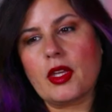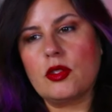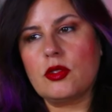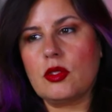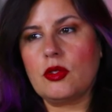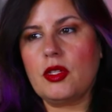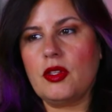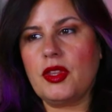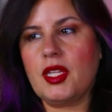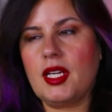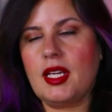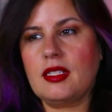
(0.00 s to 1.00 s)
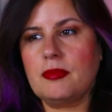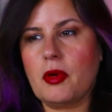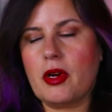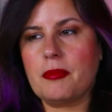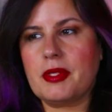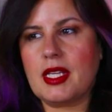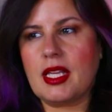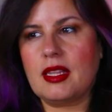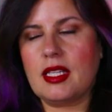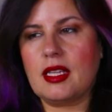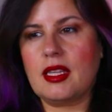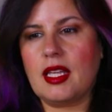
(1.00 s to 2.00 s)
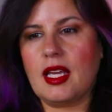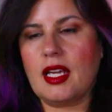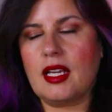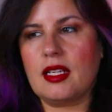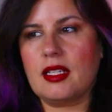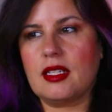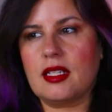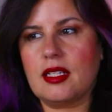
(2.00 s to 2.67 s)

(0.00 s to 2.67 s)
So do you think he's more upset that they...